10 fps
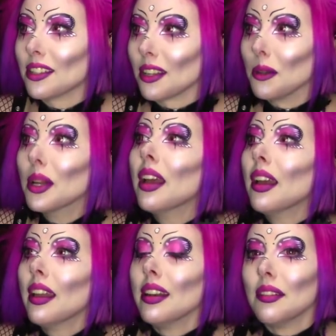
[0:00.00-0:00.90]
So
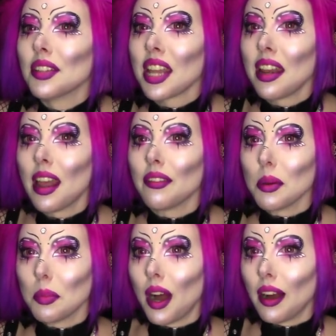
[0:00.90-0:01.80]
never say
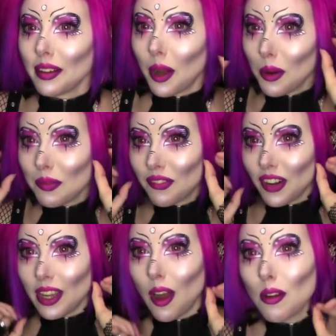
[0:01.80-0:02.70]
never, but
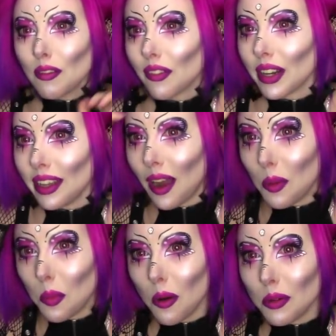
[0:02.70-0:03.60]
hopefully
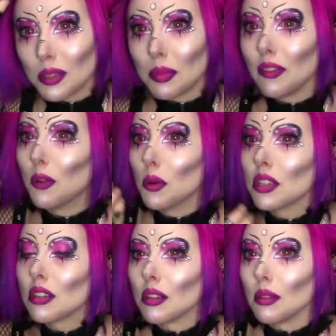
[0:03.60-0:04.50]
I won't be
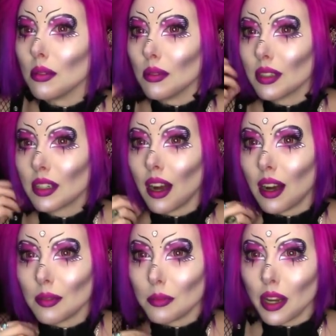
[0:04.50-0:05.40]
forced to
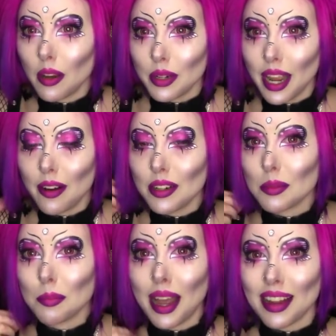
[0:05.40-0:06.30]
cut my own hair
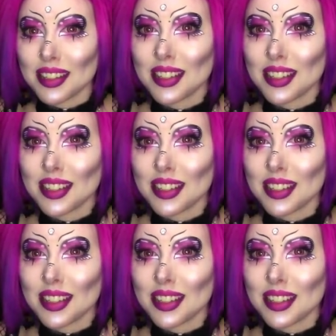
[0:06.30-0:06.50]
into bangs.